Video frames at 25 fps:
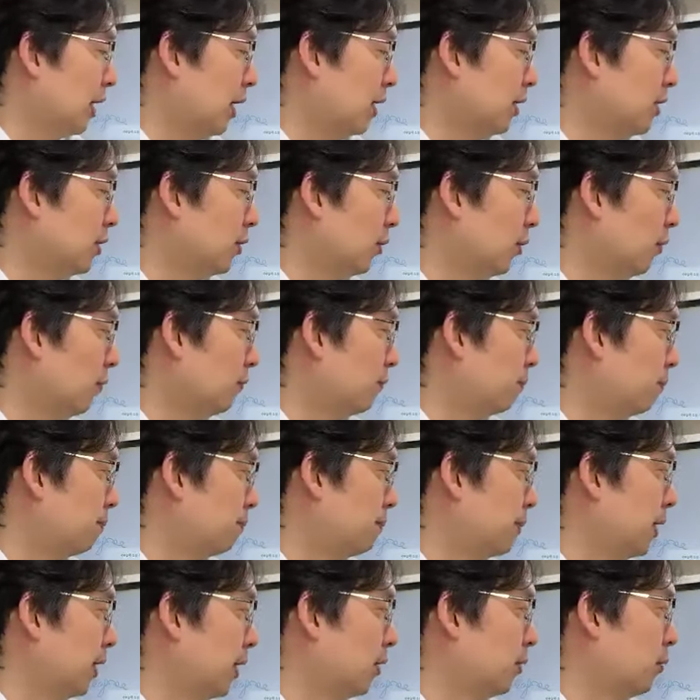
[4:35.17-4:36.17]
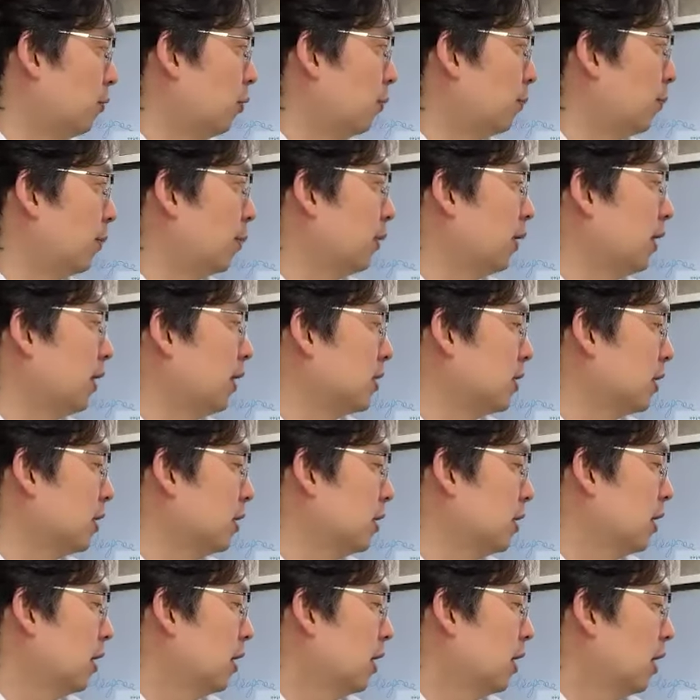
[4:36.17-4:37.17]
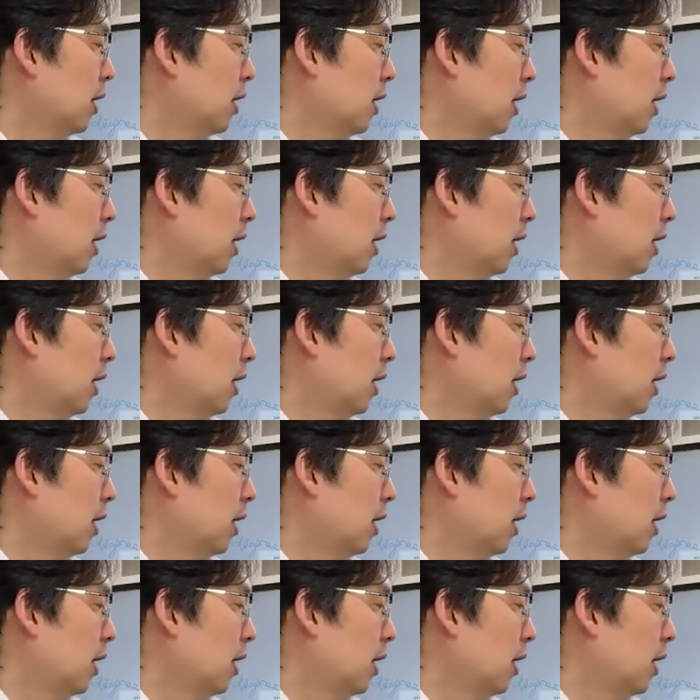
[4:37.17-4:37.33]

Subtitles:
kind of big corporation.